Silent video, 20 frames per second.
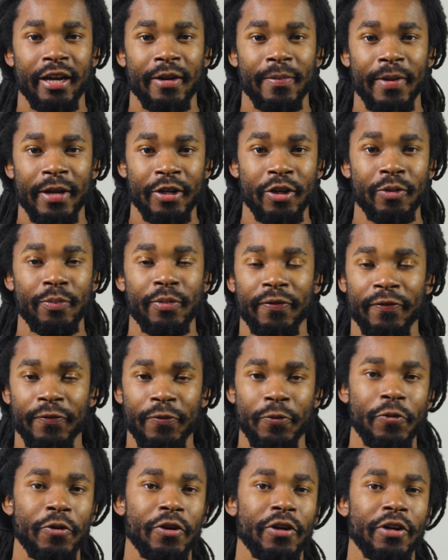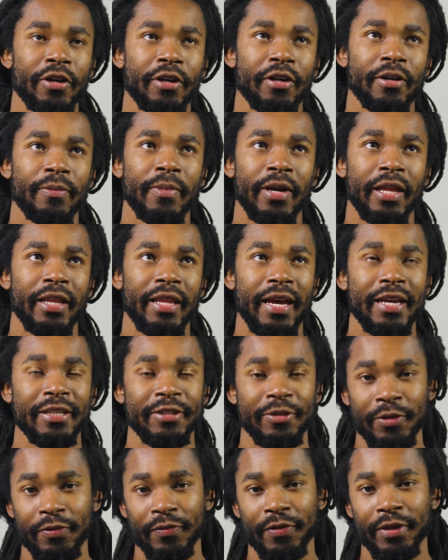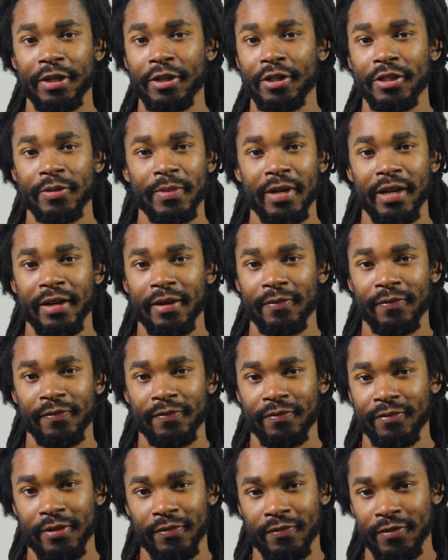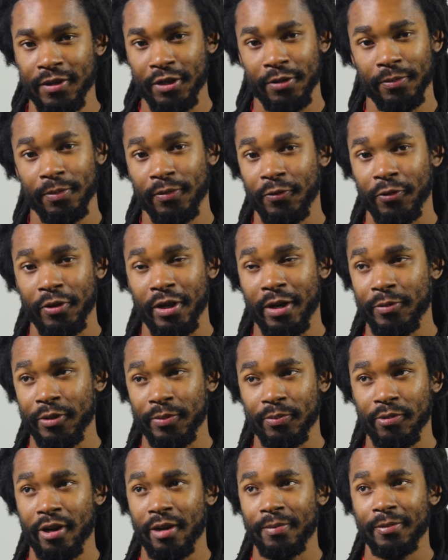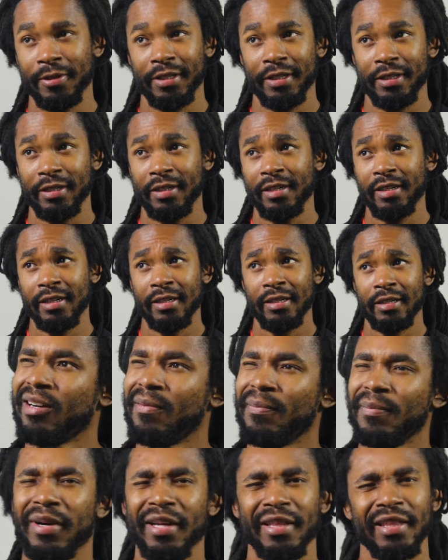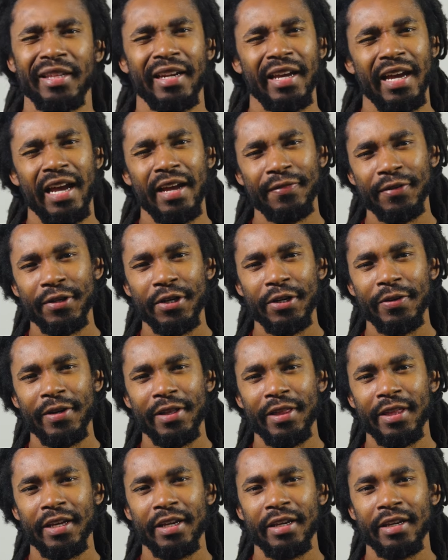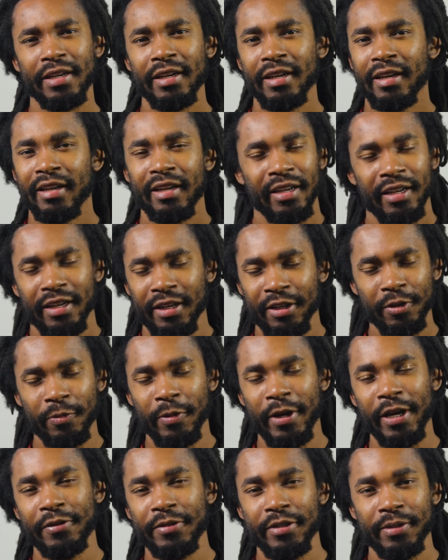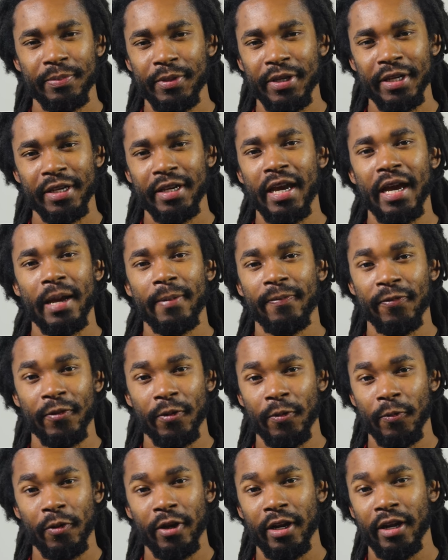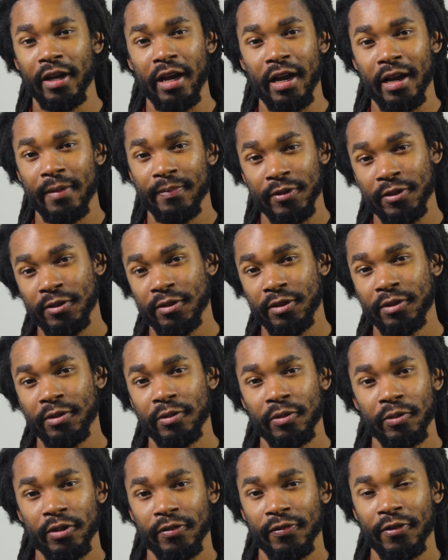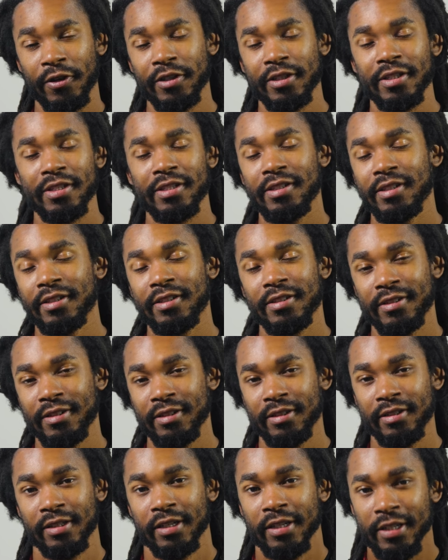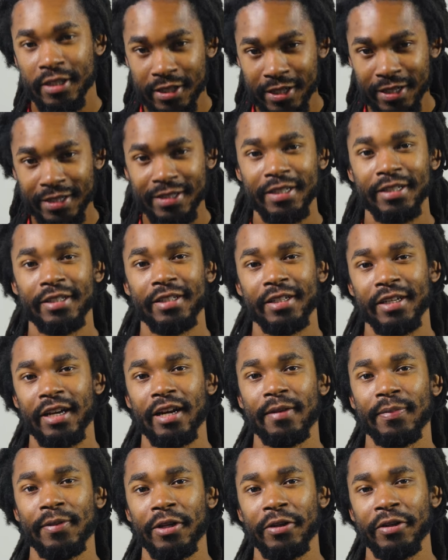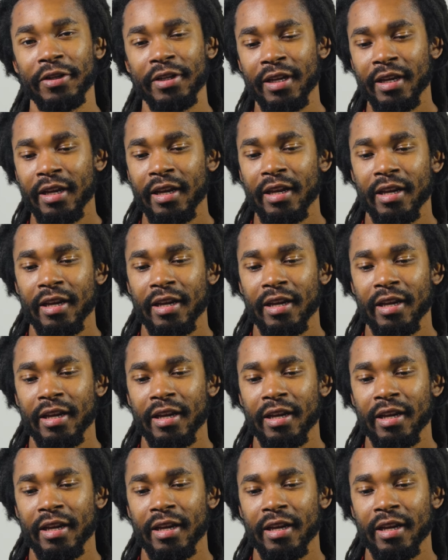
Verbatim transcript: Um, I know before my last two videos, my the video before that was probably a month and a half ago, I think. Either way, it was a big gap for what I'm used to as far as consistency, consistently uploading.